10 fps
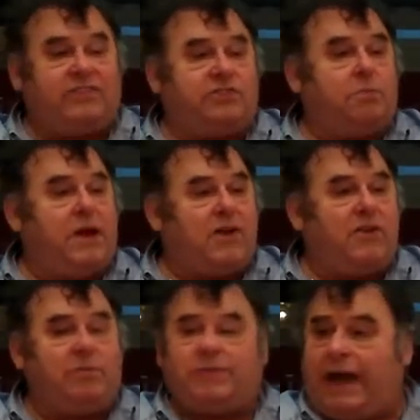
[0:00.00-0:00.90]
get some
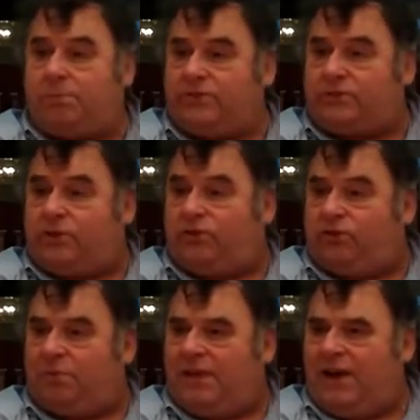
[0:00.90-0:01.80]
Lariam tablets because
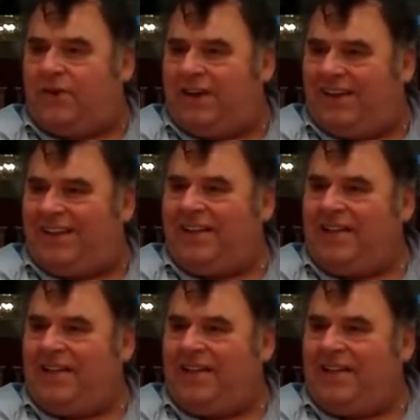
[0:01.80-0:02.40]
there's malaria,